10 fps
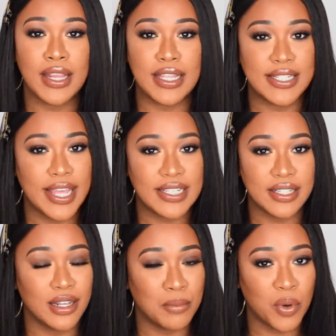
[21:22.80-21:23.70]
that takes
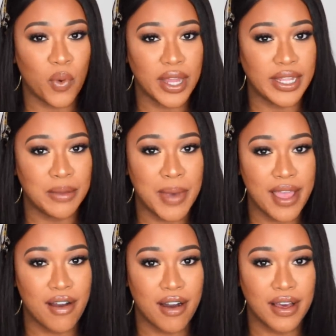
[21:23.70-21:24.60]
the number one in my
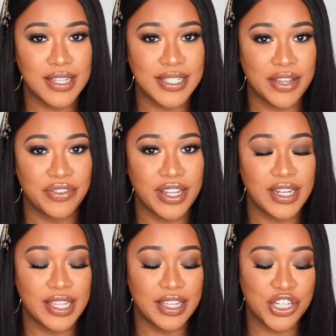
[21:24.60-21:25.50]
heart is
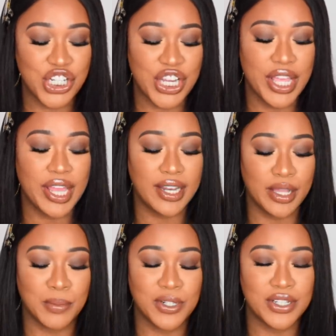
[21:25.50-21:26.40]
definitely the sheer
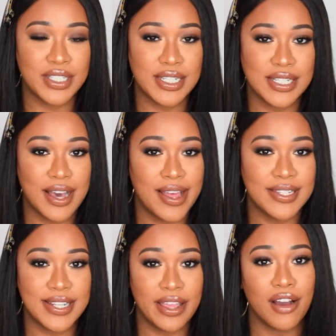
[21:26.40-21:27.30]
lip glosses,
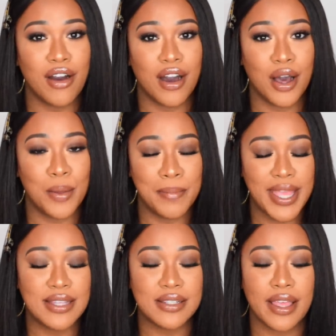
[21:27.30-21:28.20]
guys. They are
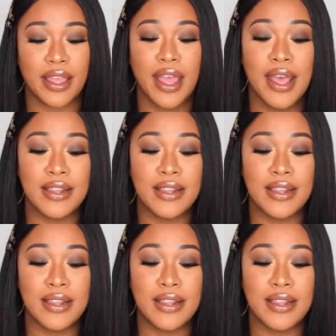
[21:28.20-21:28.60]
amazing.